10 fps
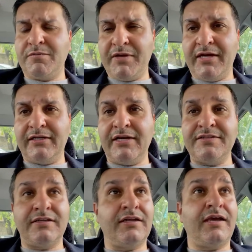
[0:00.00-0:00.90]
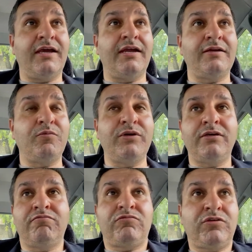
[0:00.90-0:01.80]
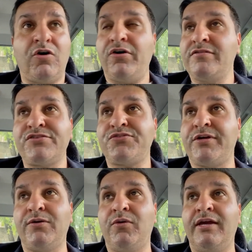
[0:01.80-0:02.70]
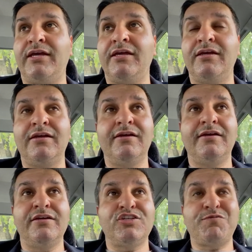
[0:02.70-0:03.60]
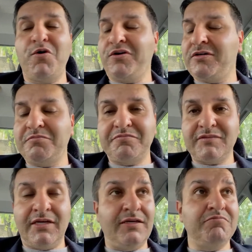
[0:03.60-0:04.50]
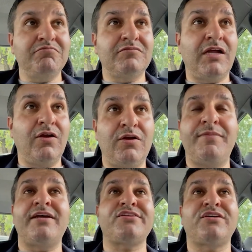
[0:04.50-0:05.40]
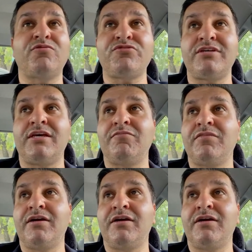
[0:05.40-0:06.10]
met Eden Hazard, and we got on straight away, spoke a lot about Chelsea.